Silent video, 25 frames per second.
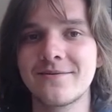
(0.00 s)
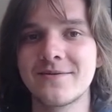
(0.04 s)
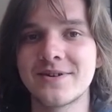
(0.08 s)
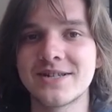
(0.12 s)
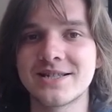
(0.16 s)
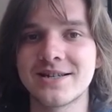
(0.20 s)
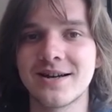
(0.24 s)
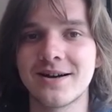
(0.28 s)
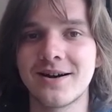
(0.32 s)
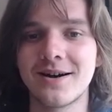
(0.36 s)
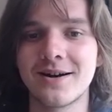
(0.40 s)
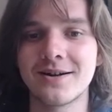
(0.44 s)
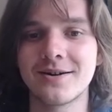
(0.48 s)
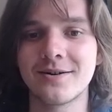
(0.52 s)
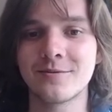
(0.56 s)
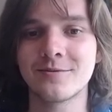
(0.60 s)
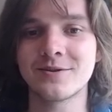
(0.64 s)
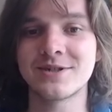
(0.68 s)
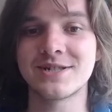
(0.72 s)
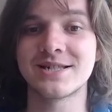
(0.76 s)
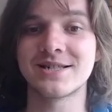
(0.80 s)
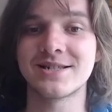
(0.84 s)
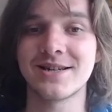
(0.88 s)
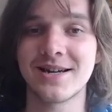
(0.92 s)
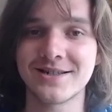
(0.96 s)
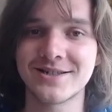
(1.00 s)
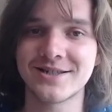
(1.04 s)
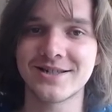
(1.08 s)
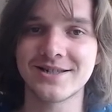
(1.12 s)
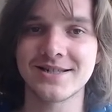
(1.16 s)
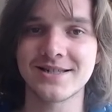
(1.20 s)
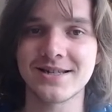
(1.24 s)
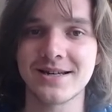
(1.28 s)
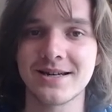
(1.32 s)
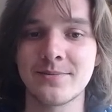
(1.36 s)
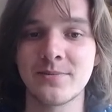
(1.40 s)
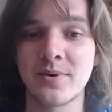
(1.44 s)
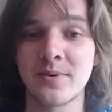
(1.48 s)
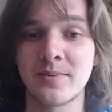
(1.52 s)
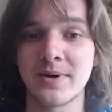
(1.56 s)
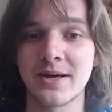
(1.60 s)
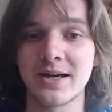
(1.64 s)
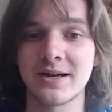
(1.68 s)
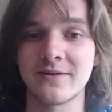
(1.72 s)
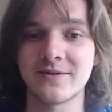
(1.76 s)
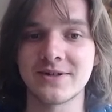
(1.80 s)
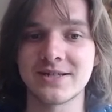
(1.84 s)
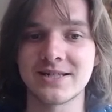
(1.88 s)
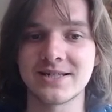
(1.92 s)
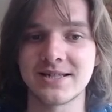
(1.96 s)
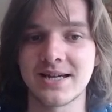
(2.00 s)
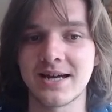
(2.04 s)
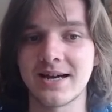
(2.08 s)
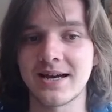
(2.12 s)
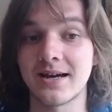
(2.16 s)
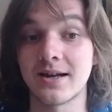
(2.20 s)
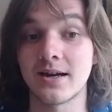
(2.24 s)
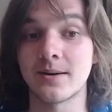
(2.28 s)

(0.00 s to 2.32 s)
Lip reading: this card was such a sleeper pick this set,